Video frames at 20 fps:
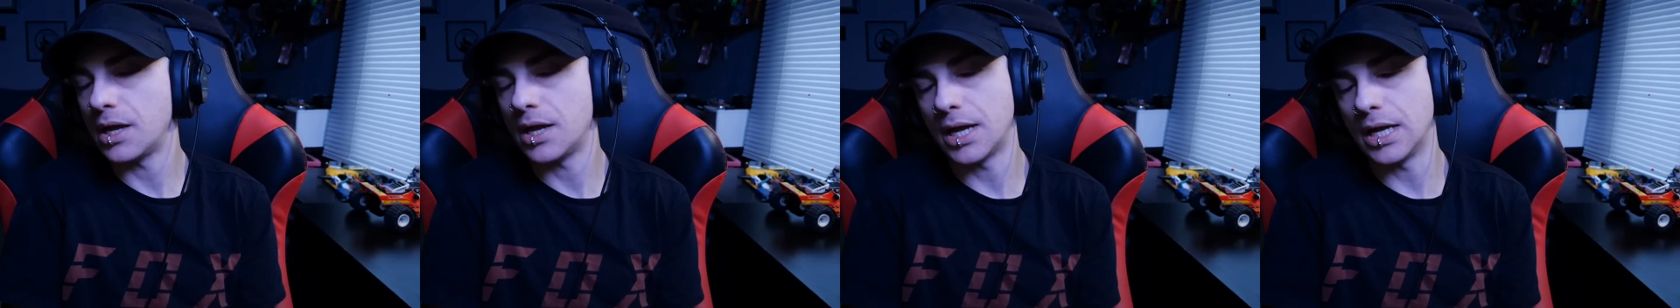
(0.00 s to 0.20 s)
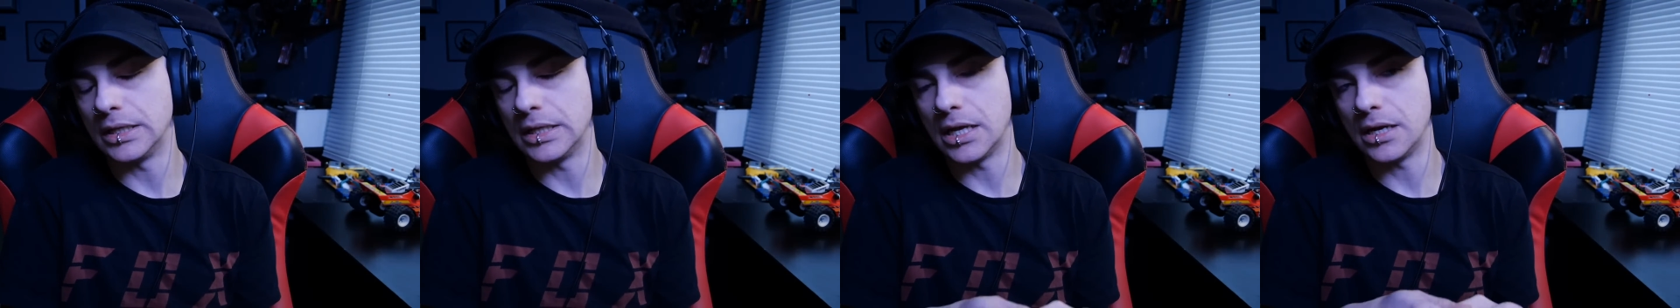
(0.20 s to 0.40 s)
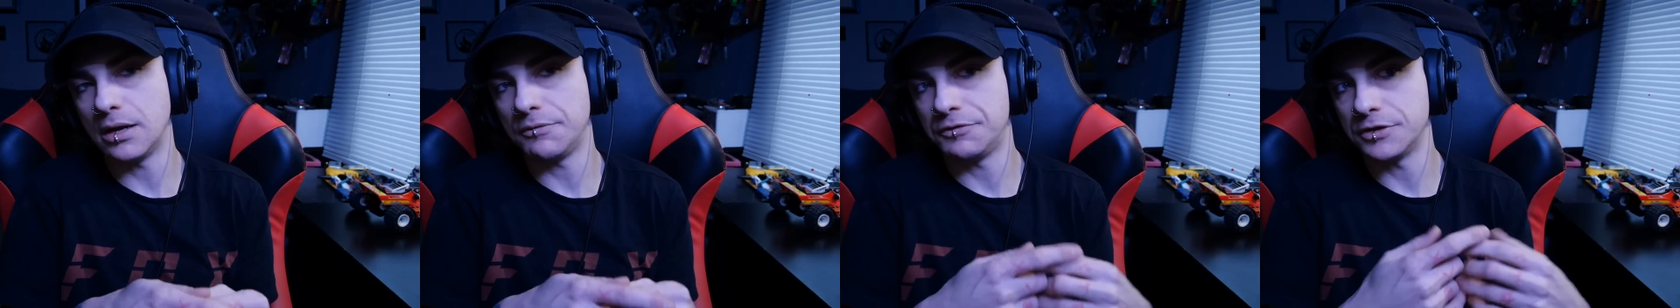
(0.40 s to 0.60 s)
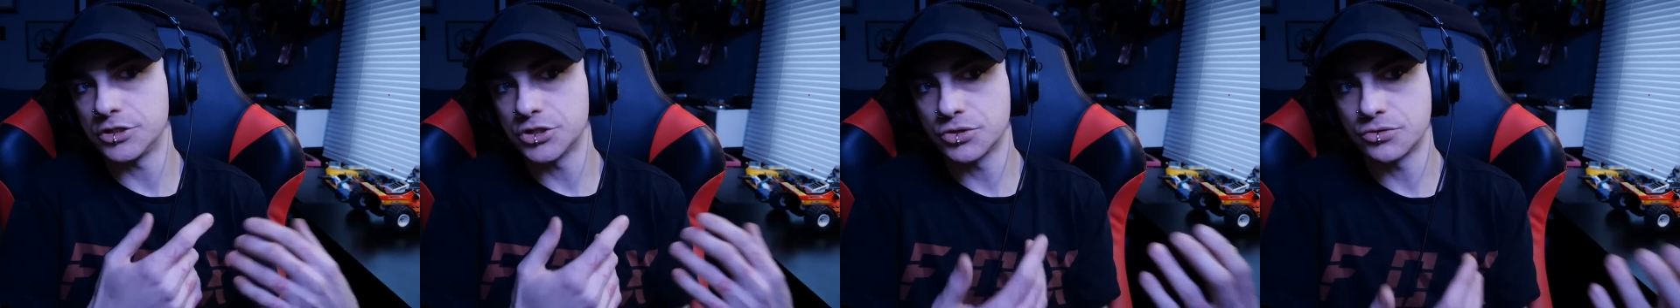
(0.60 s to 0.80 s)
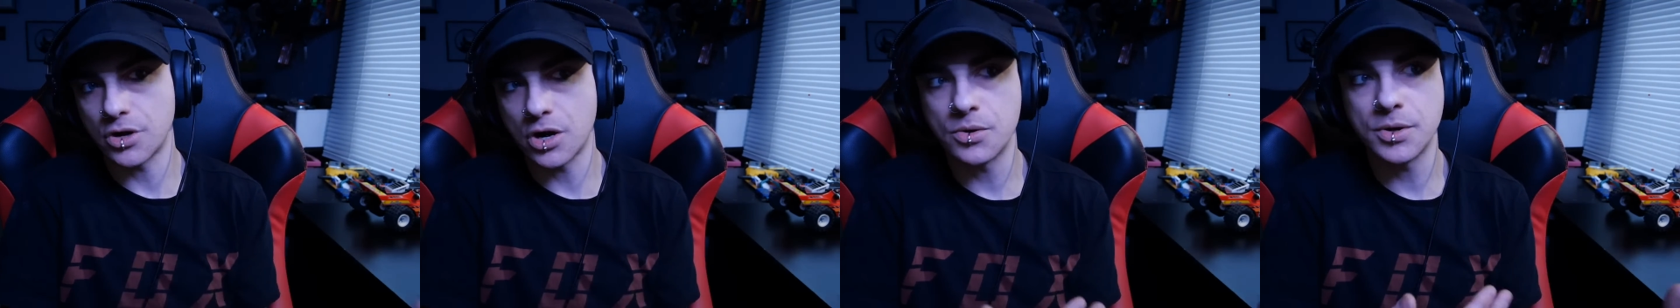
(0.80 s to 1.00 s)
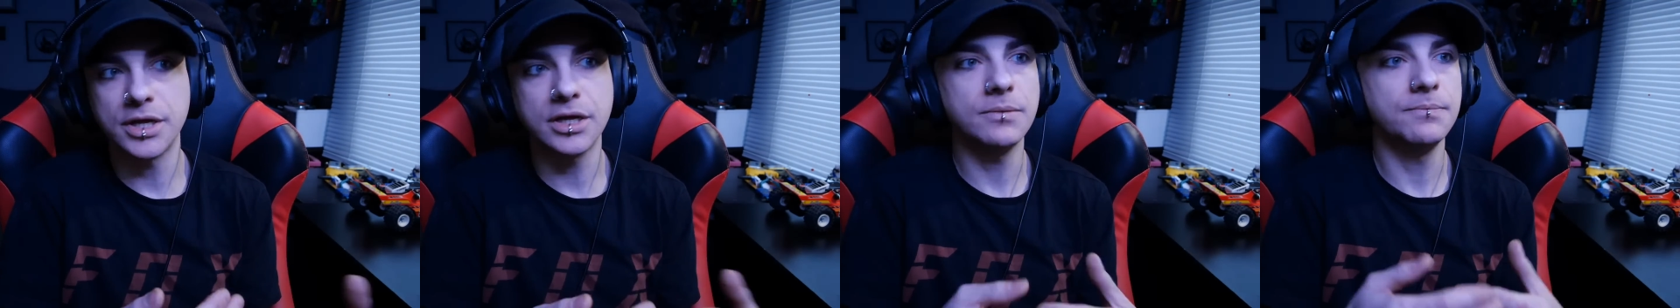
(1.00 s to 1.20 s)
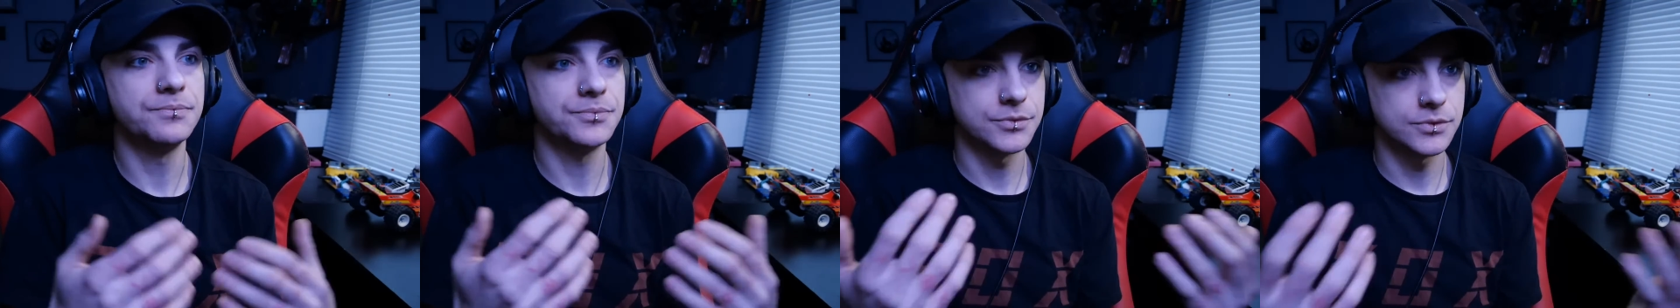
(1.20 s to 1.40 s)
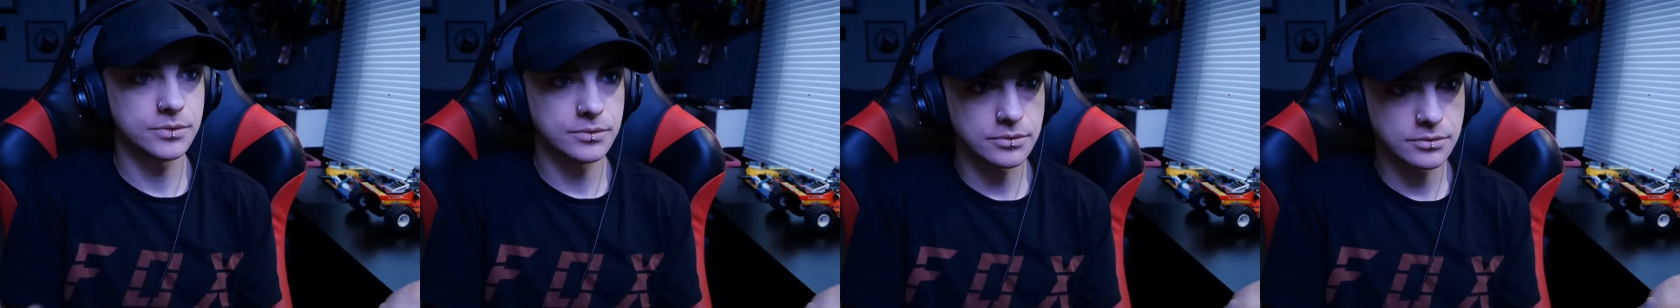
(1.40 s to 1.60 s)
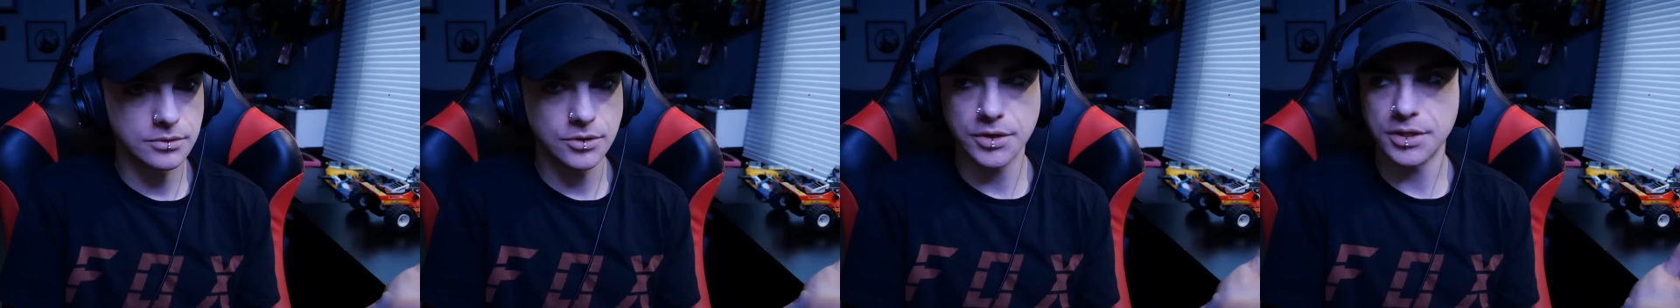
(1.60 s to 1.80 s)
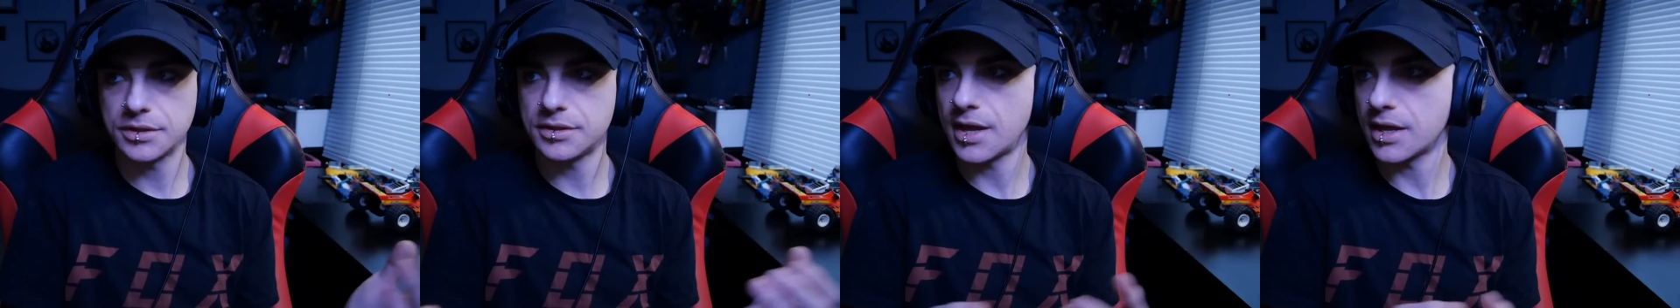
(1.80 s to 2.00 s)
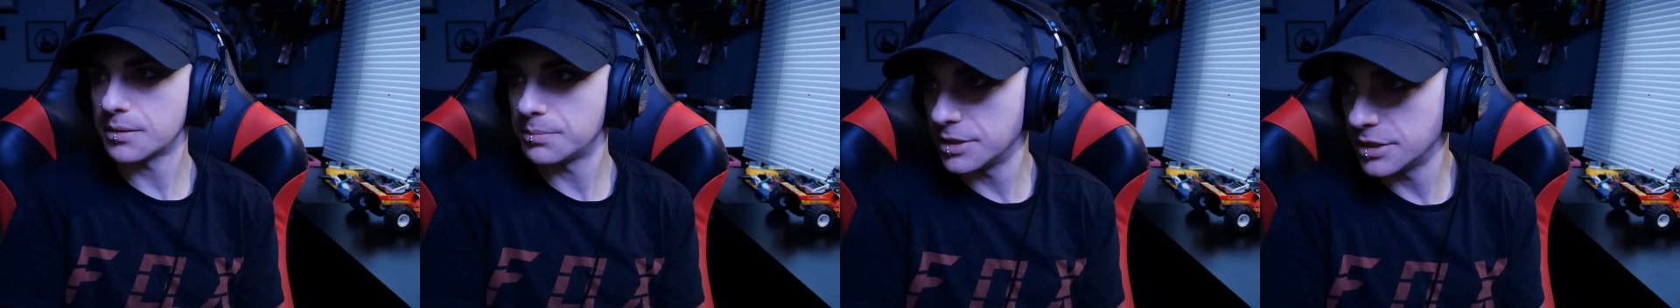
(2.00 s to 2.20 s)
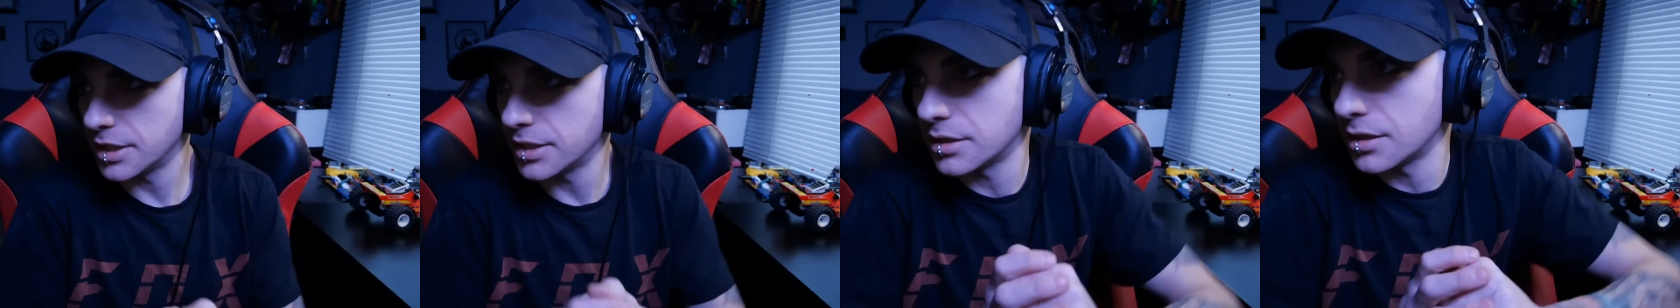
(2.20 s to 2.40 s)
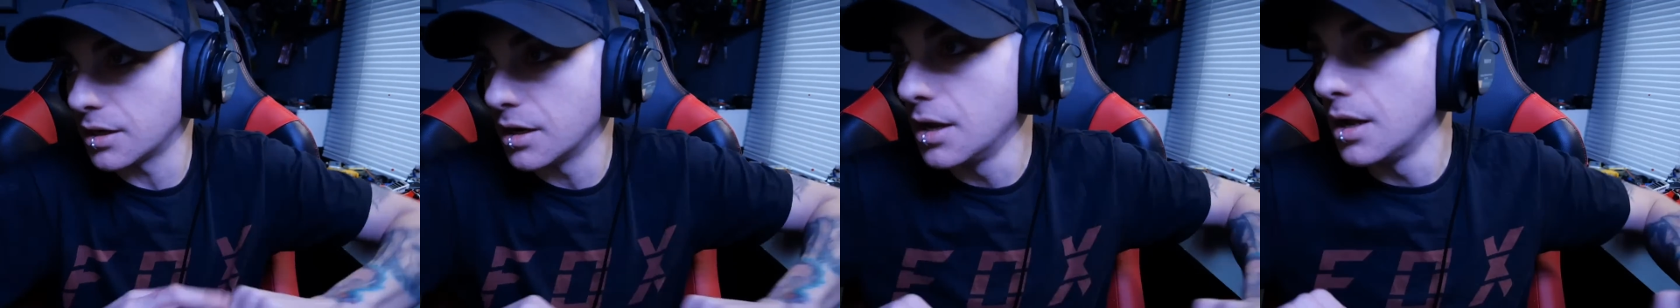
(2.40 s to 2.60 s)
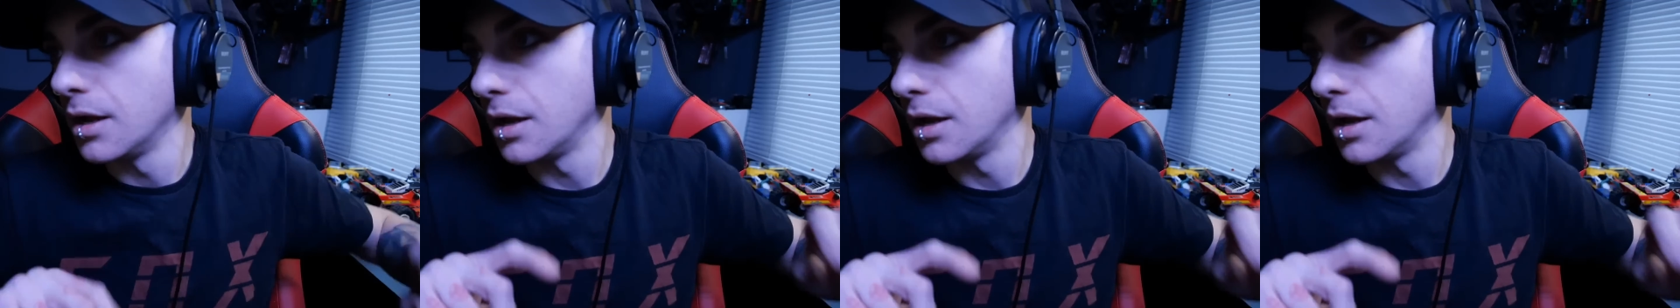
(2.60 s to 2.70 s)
And then if it's growing, you can thank me later.